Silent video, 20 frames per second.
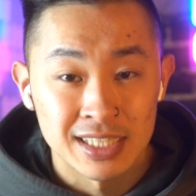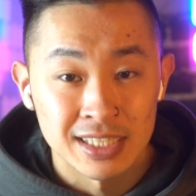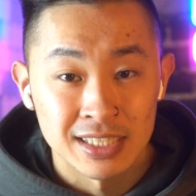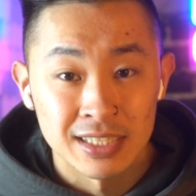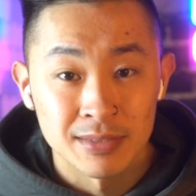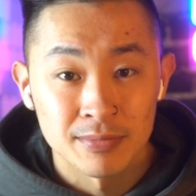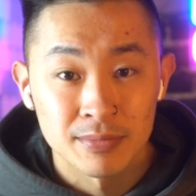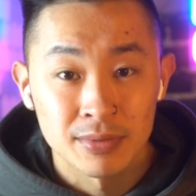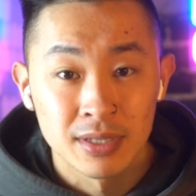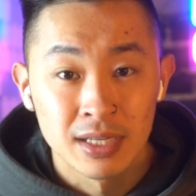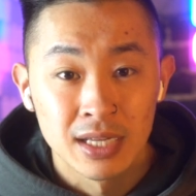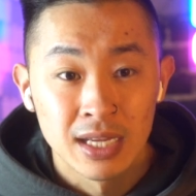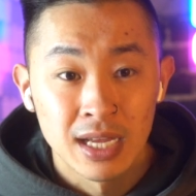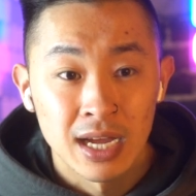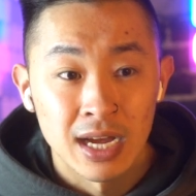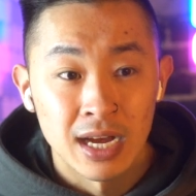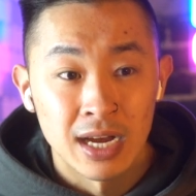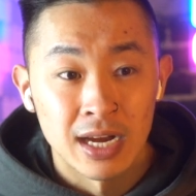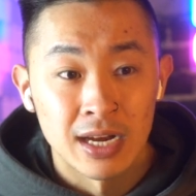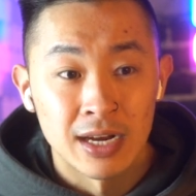sleep,
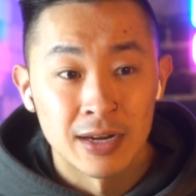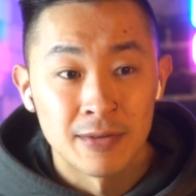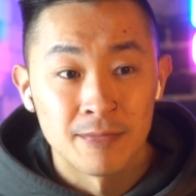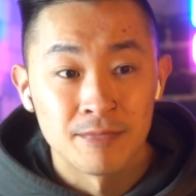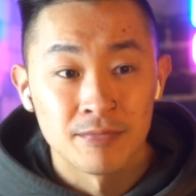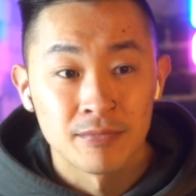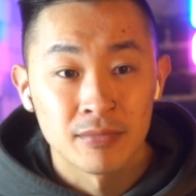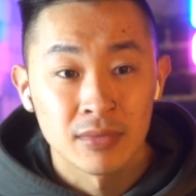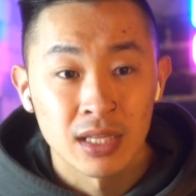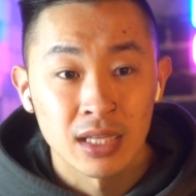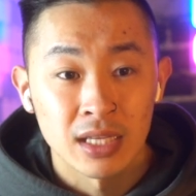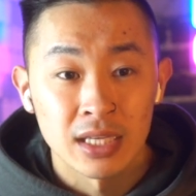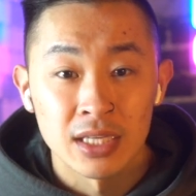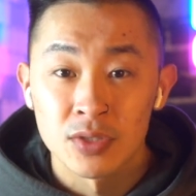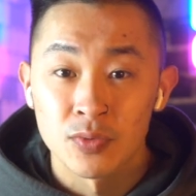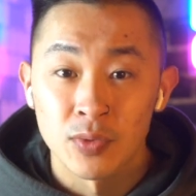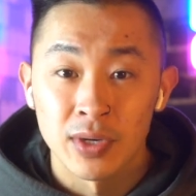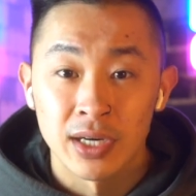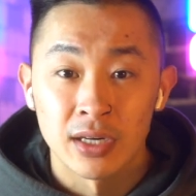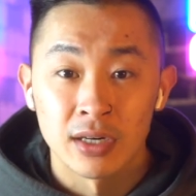is
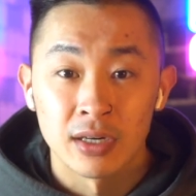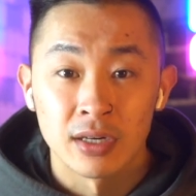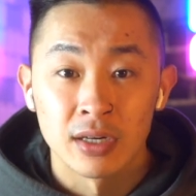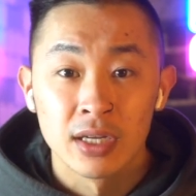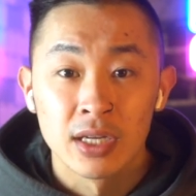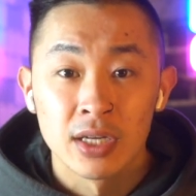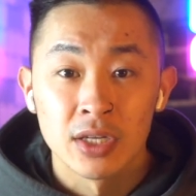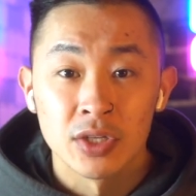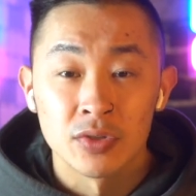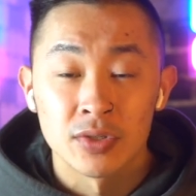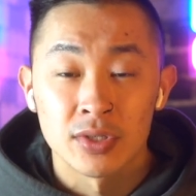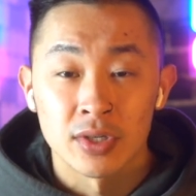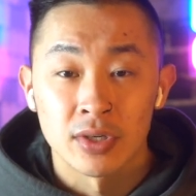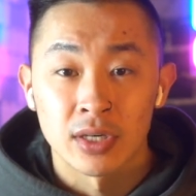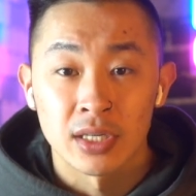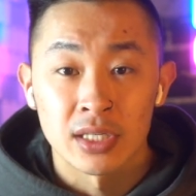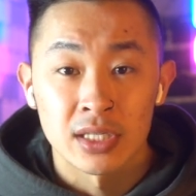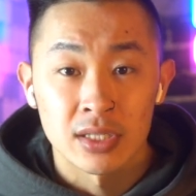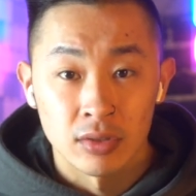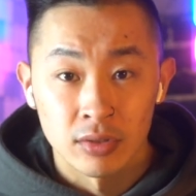where you start
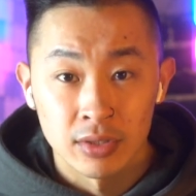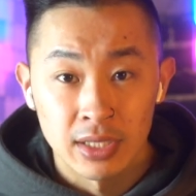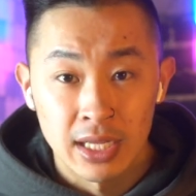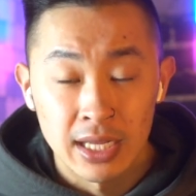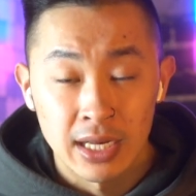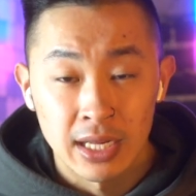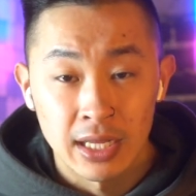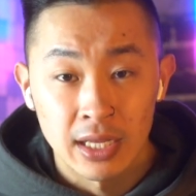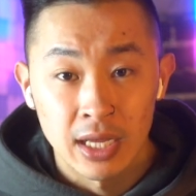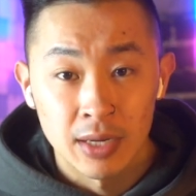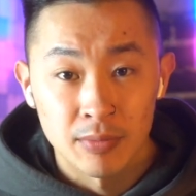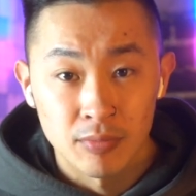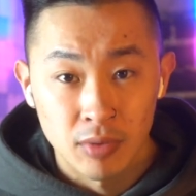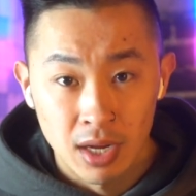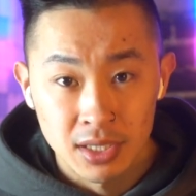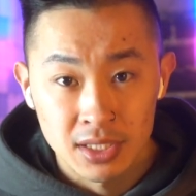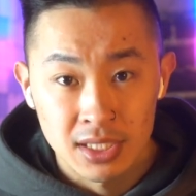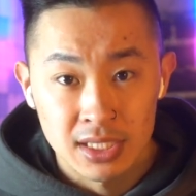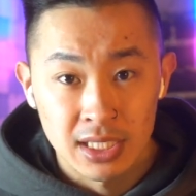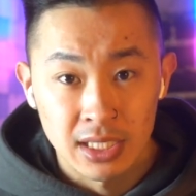consolidating and
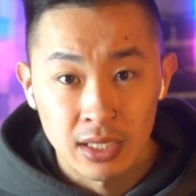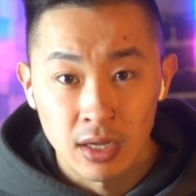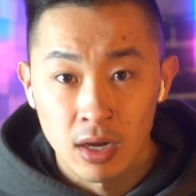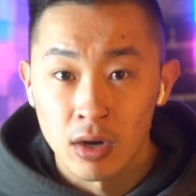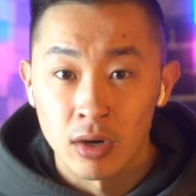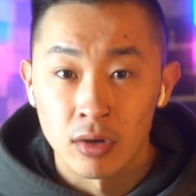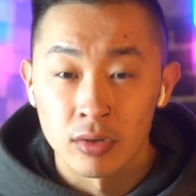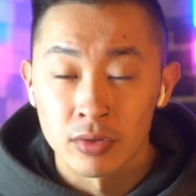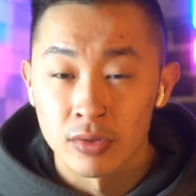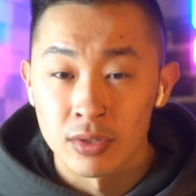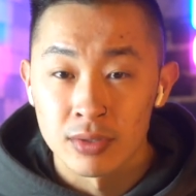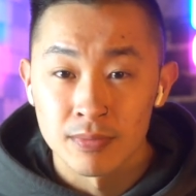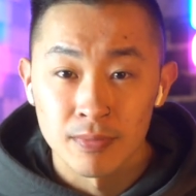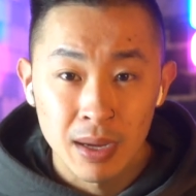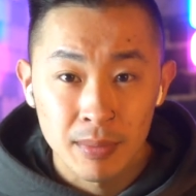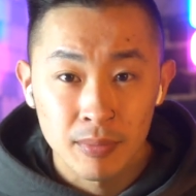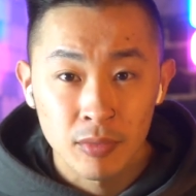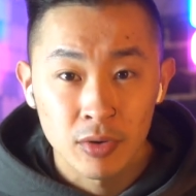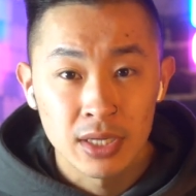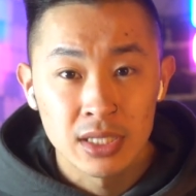processing all those
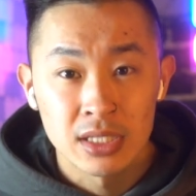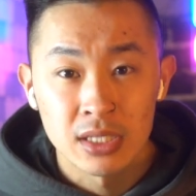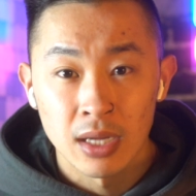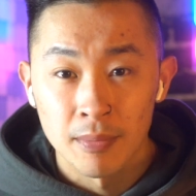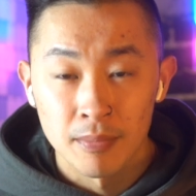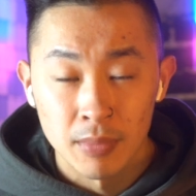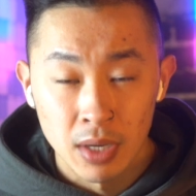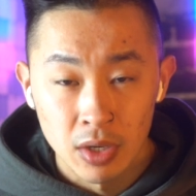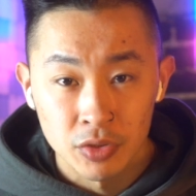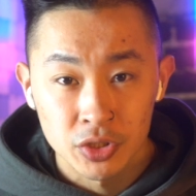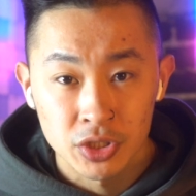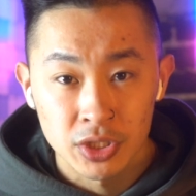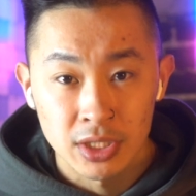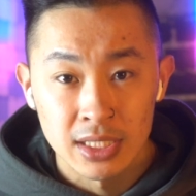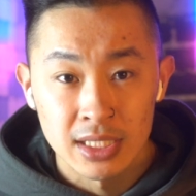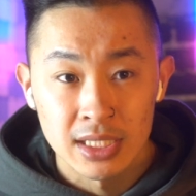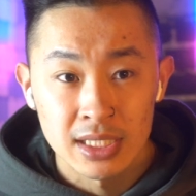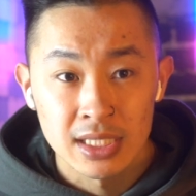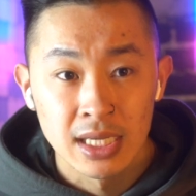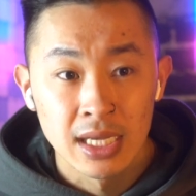memories,
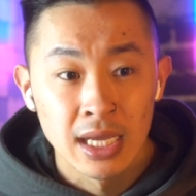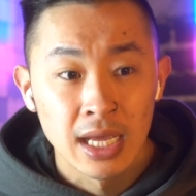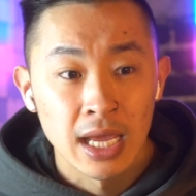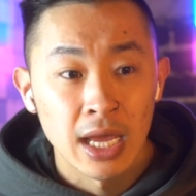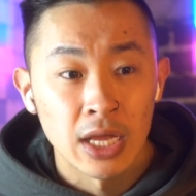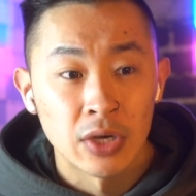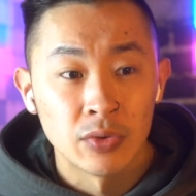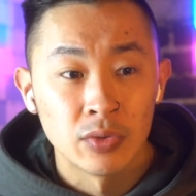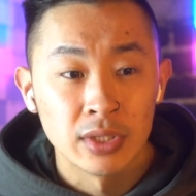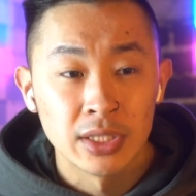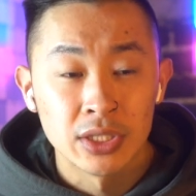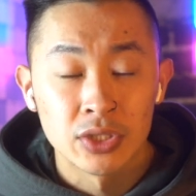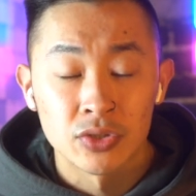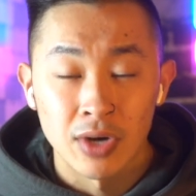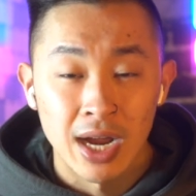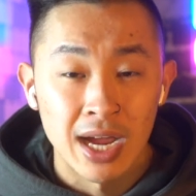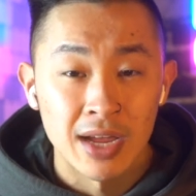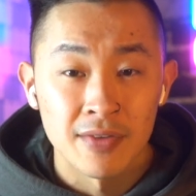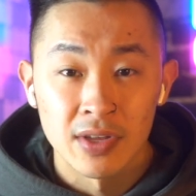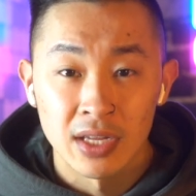emotions, and really
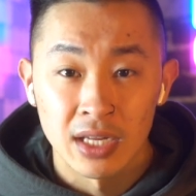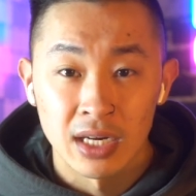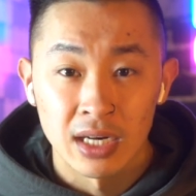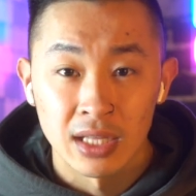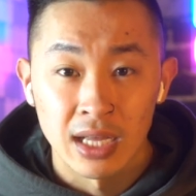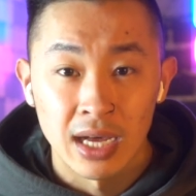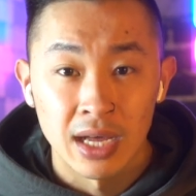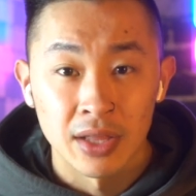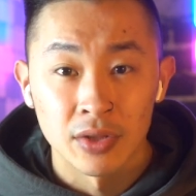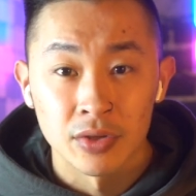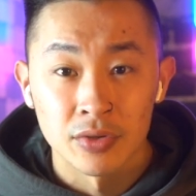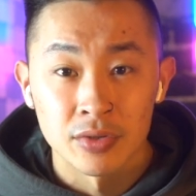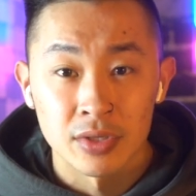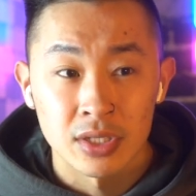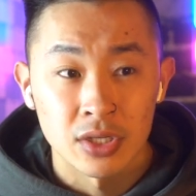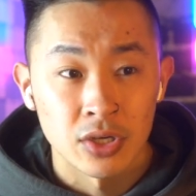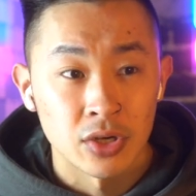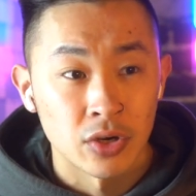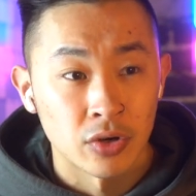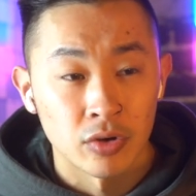driving in a lot of
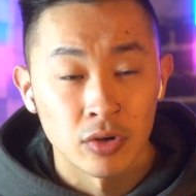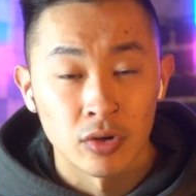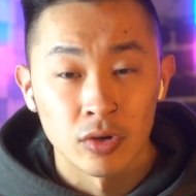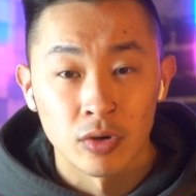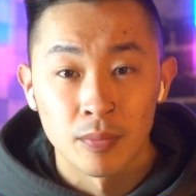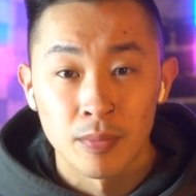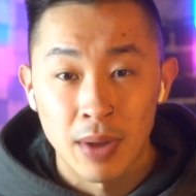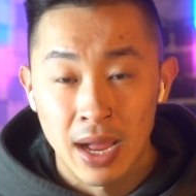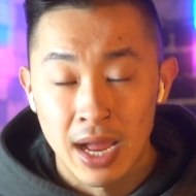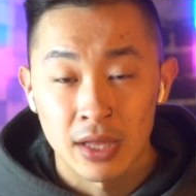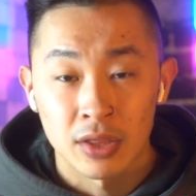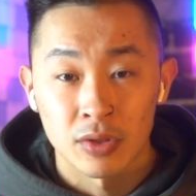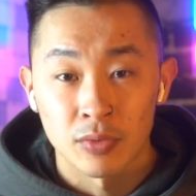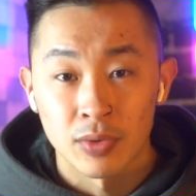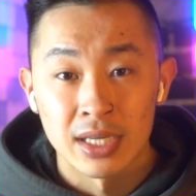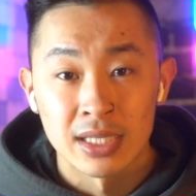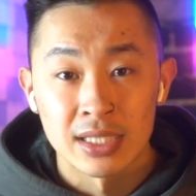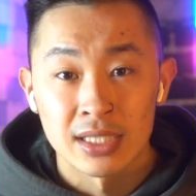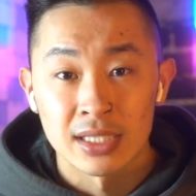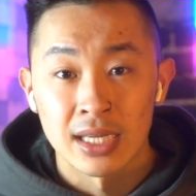those neuro
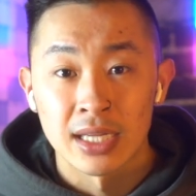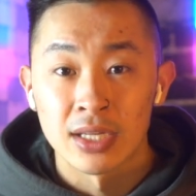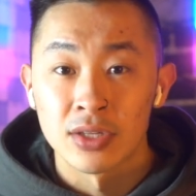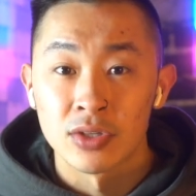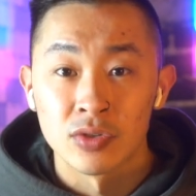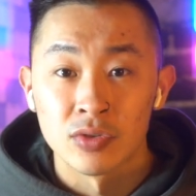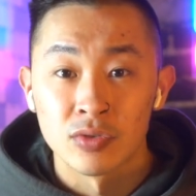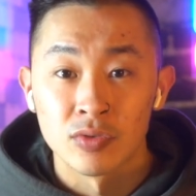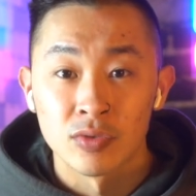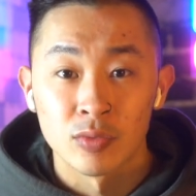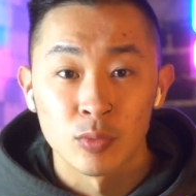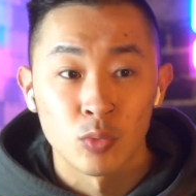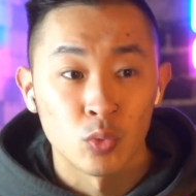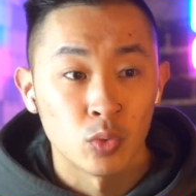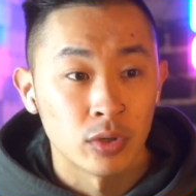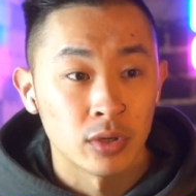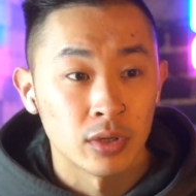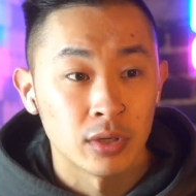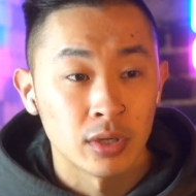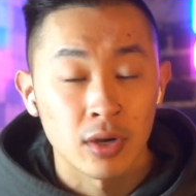pathways that you
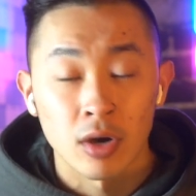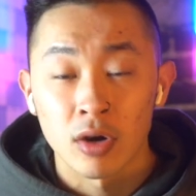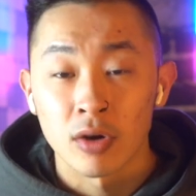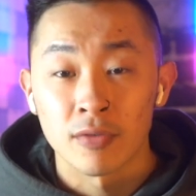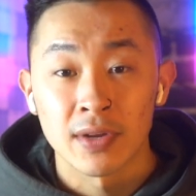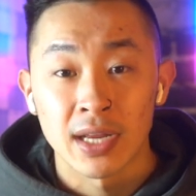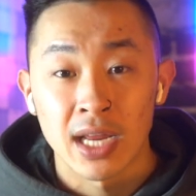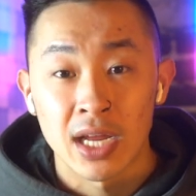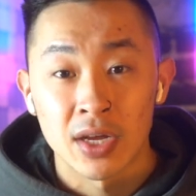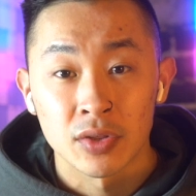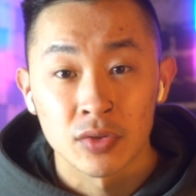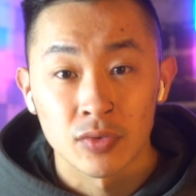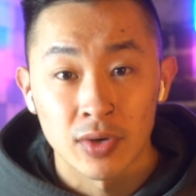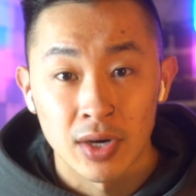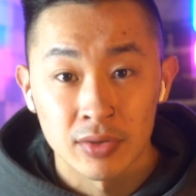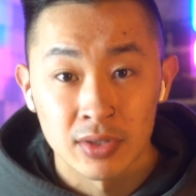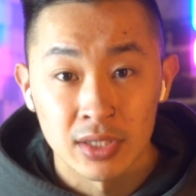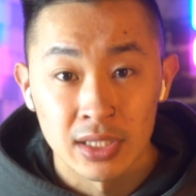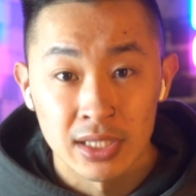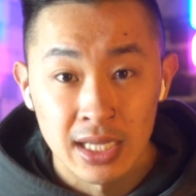were carving out
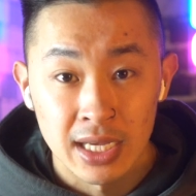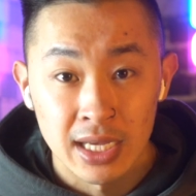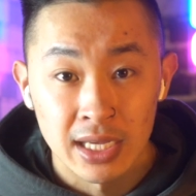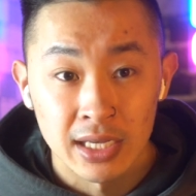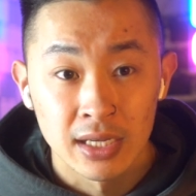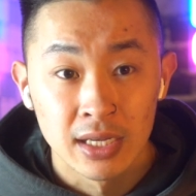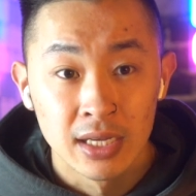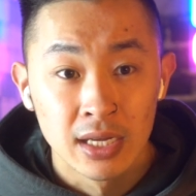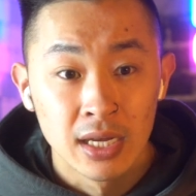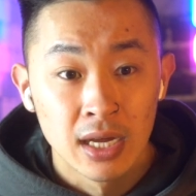throughout the day,